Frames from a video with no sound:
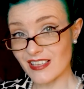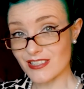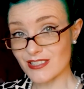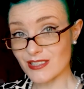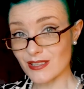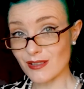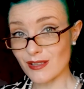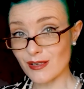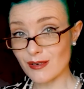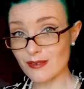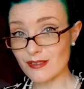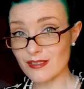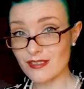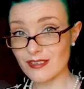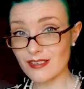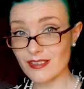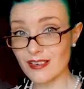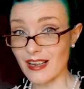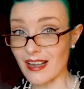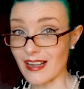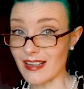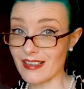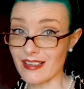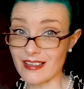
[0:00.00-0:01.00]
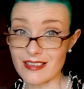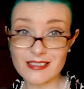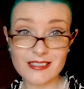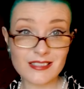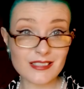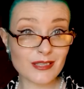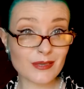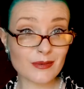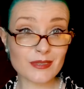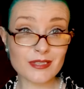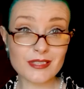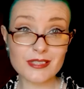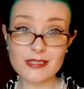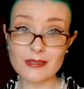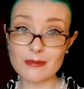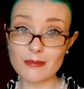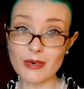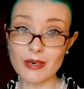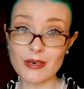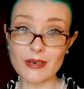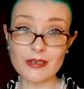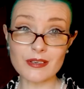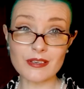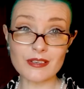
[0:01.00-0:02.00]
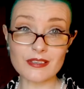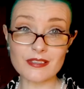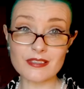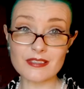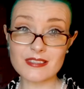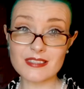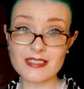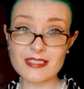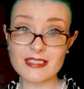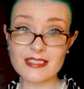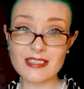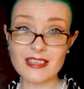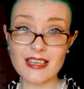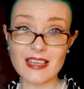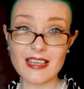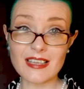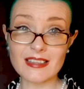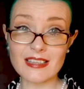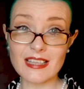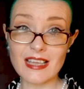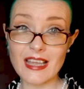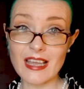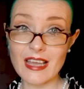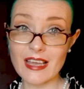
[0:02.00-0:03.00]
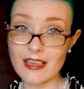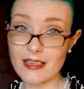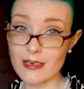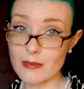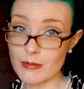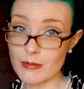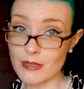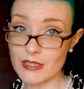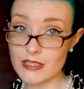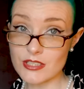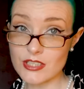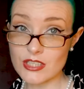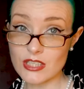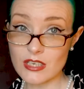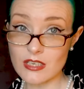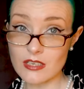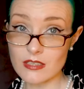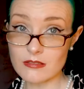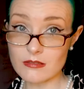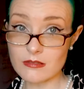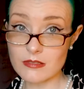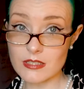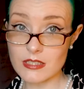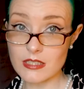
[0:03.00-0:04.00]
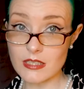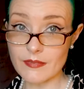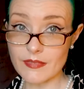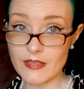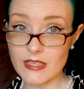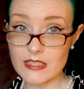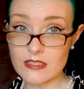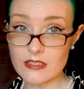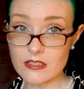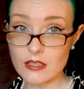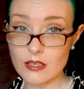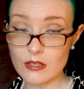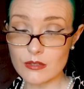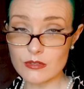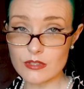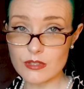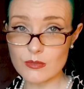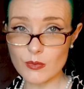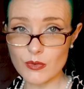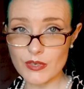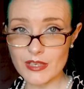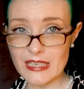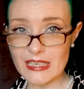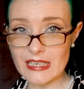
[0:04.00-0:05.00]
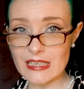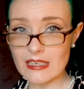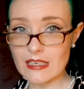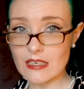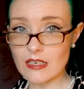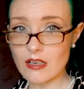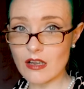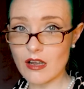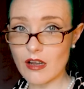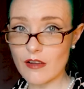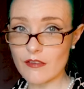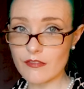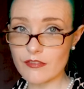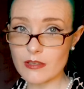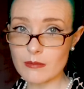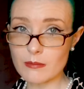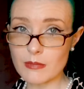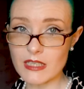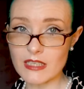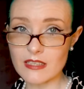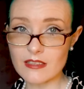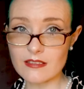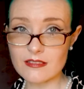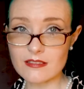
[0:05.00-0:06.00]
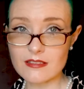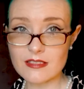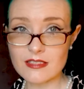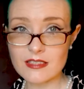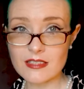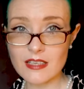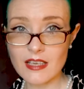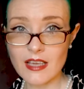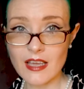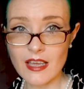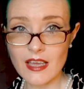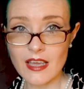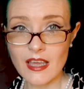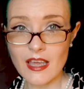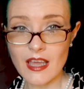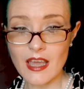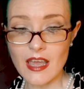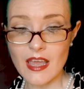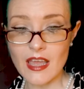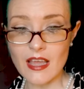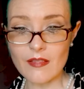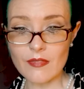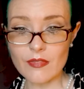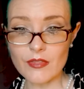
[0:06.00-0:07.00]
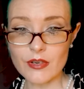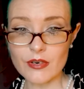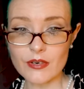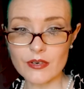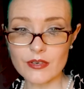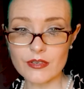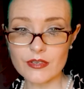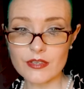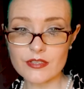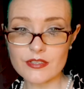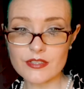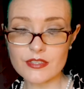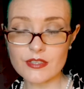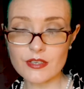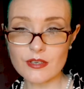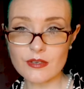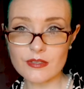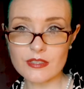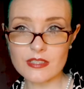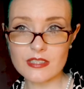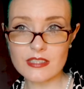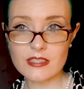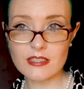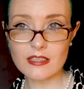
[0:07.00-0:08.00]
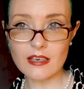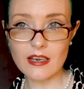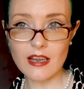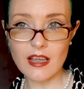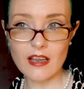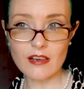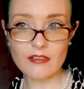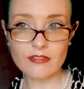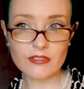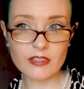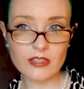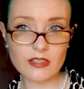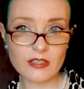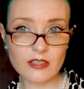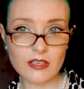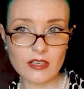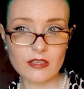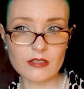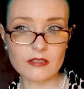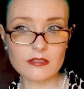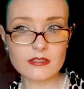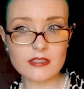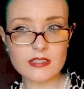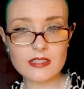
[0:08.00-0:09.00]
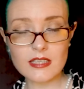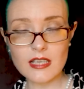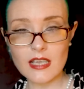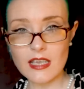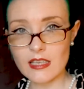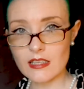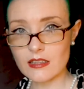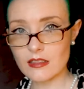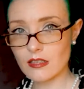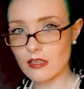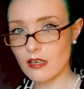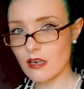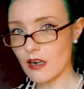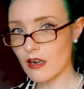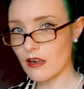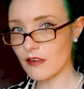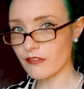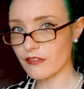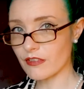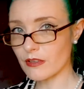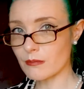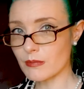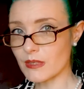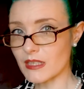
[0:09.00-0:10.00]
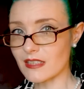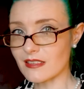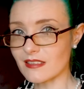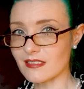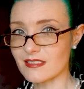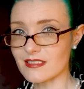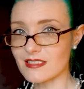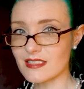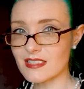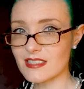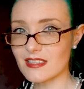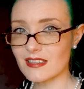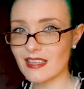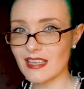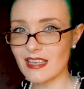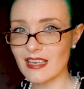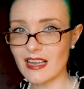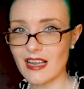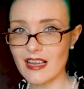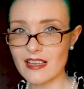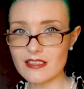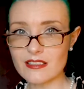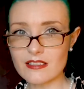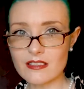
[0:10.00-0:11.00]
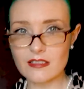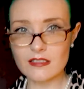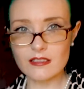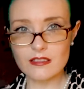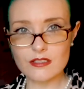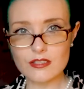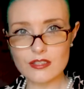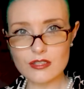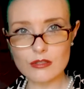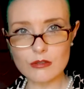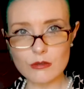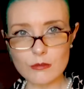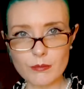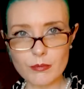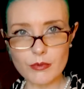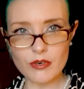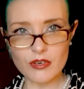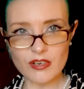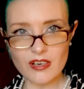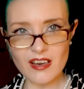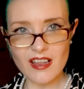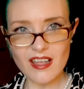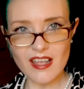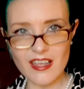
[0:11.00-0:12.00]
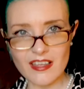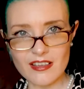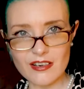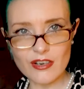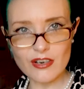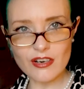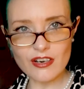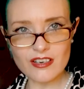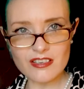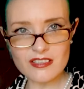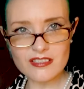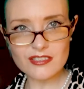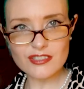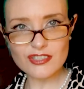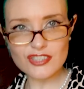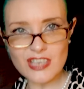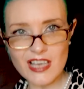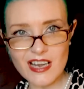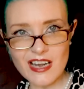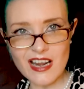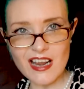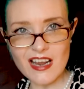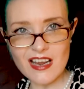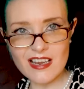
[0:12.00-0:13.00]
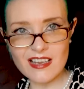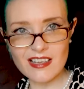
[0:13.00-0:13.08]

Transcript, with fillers: so there were, I guess there were some herders and they had a bunch of goats and these goats were eating coffee beans and the herders noticed that after the goats ate the coffee beans, they got super energetic.